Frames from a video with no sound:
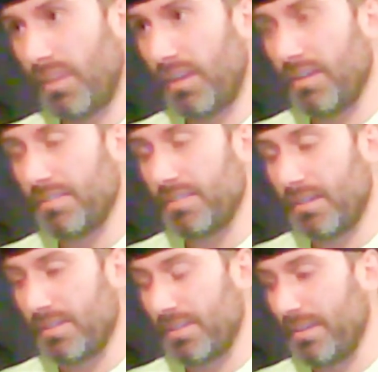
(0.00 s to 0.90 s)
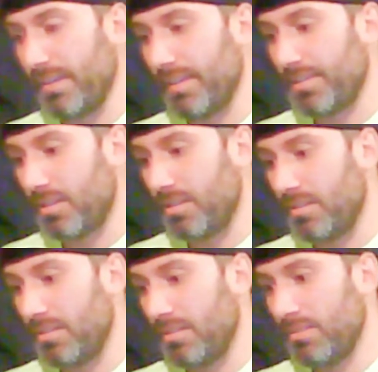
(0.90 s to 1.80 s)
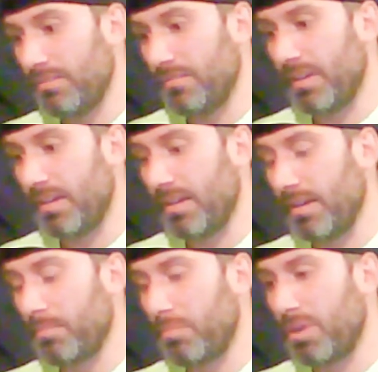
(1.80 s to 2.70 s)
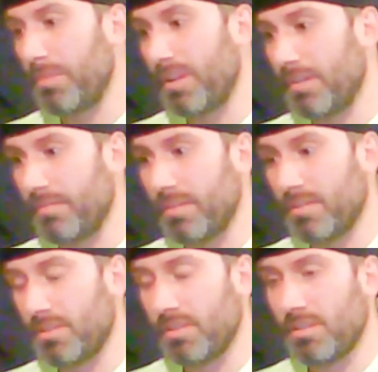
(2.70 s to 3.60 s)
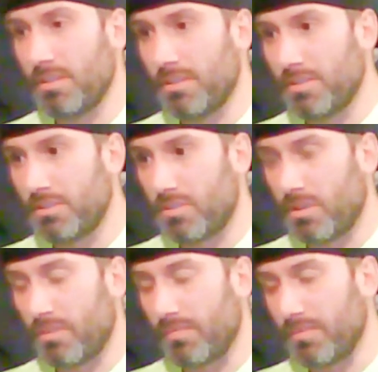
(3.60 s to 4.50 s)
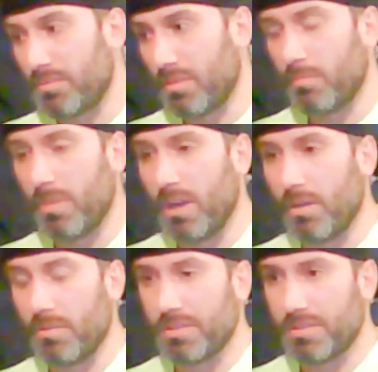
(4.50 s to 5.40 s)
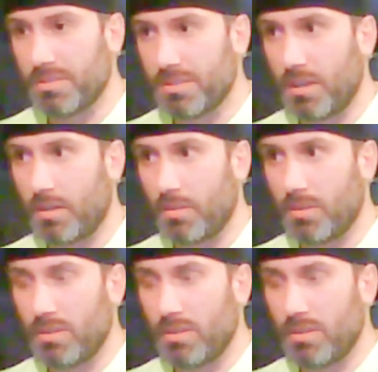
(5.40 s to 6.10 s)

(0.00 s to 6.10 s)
because again, these are very primitive sort of modes. So